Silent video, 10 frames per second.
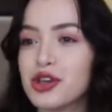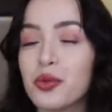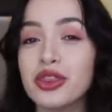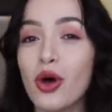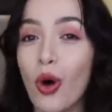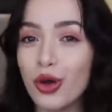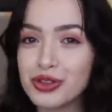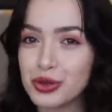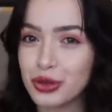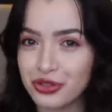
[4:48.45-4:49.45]
so when the whole
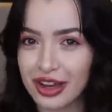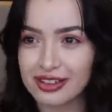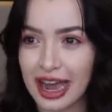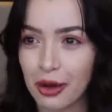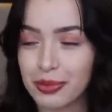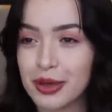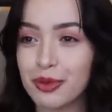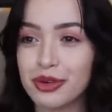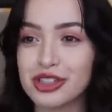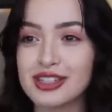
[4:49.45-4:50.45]
school found out,
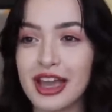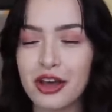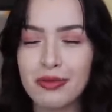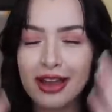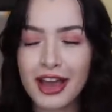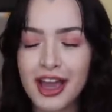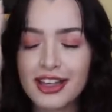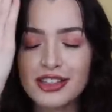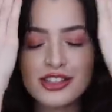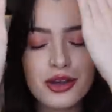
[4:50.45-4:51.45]
people were just like, oh my God,
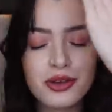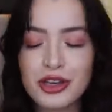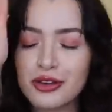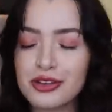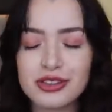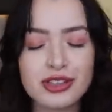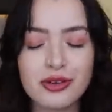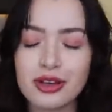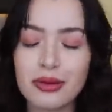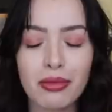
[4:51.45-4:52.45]
that's so cute, you're
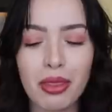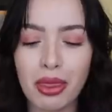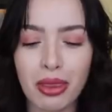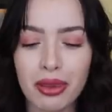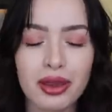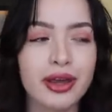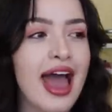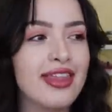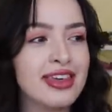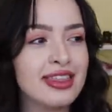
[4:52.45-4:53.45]
so cute. And
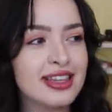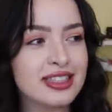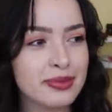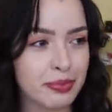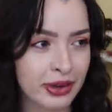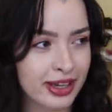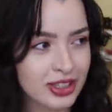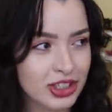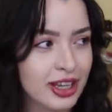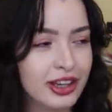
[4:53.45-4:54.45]
then this
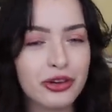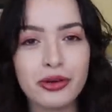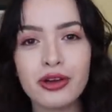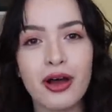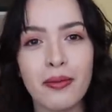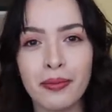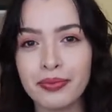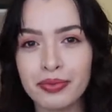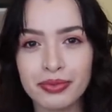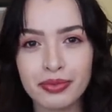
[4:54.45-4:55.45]
bitch, little
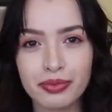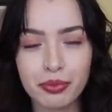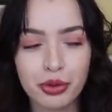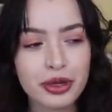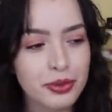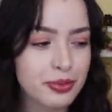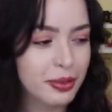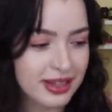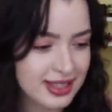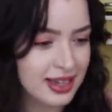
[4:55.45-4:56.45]

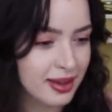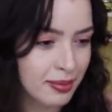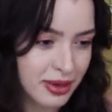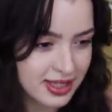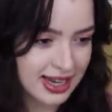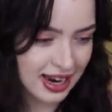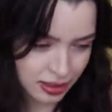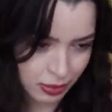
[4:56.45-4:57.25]
prepubescent mustache